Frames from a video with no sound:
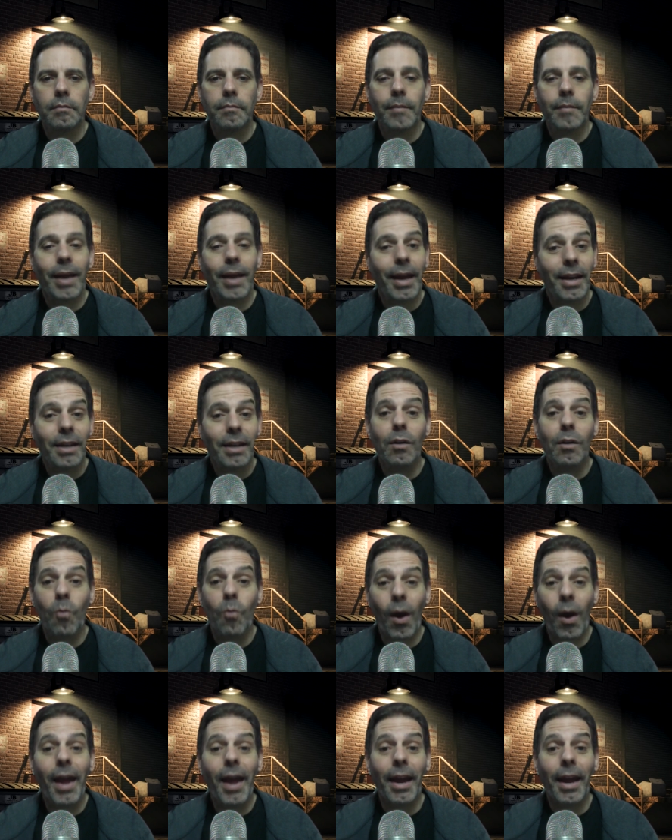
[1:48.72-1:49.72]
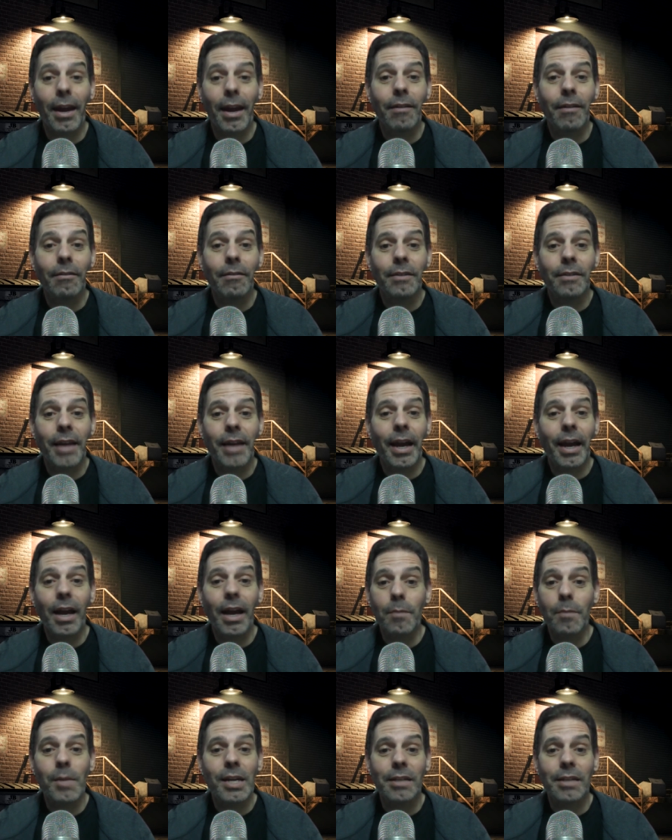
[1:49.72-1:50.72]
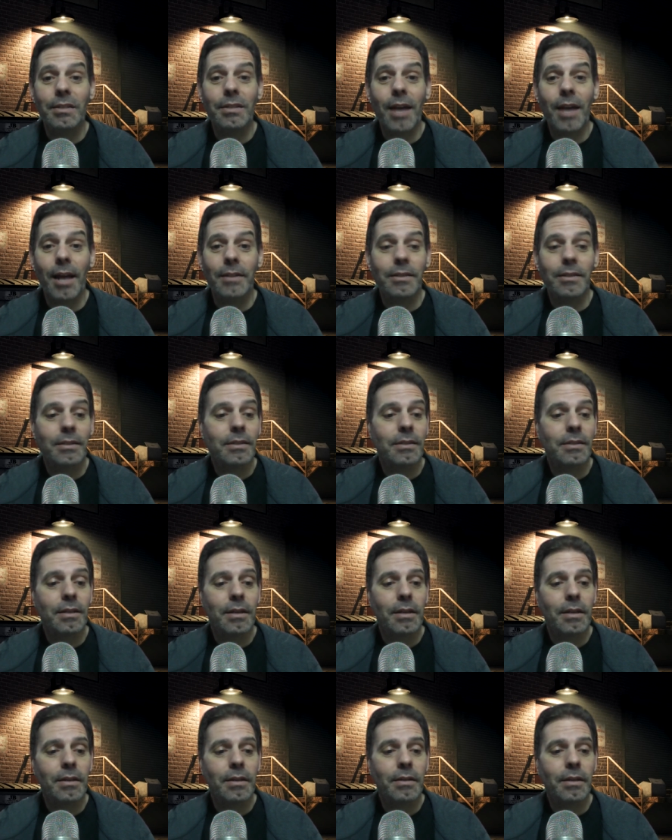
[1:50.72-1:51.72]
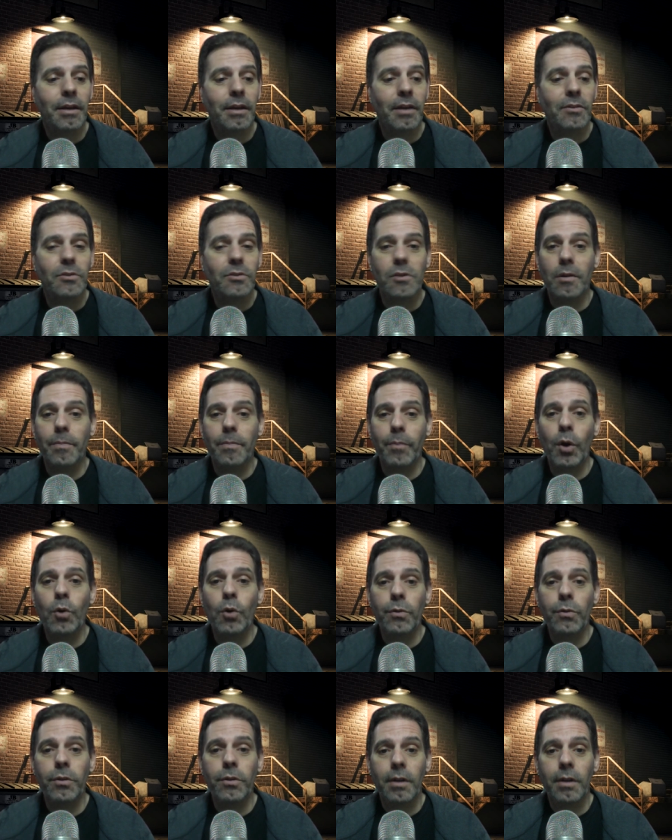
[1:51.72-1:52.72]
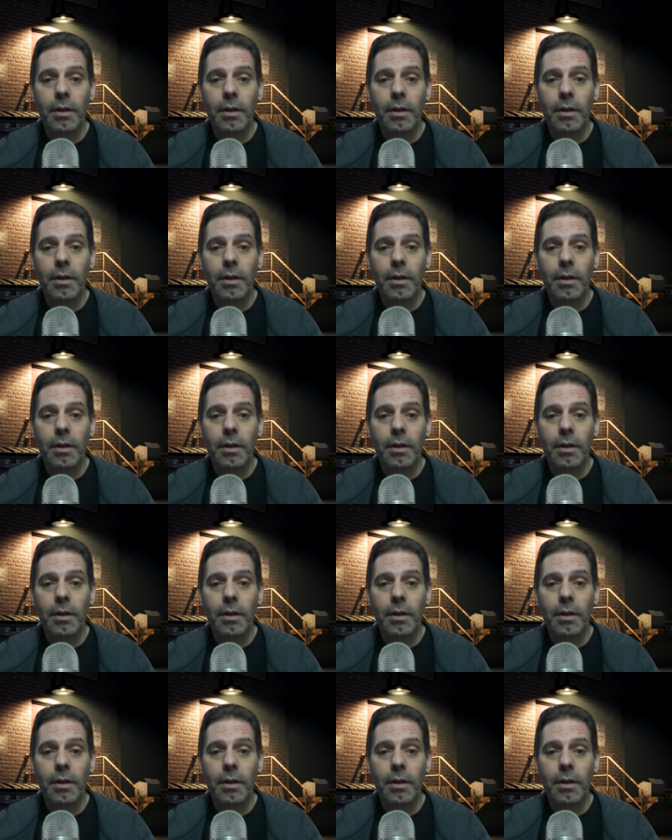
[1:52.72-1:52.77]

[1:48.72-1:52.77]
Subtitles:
And in a way, that kind of makes sense because they're both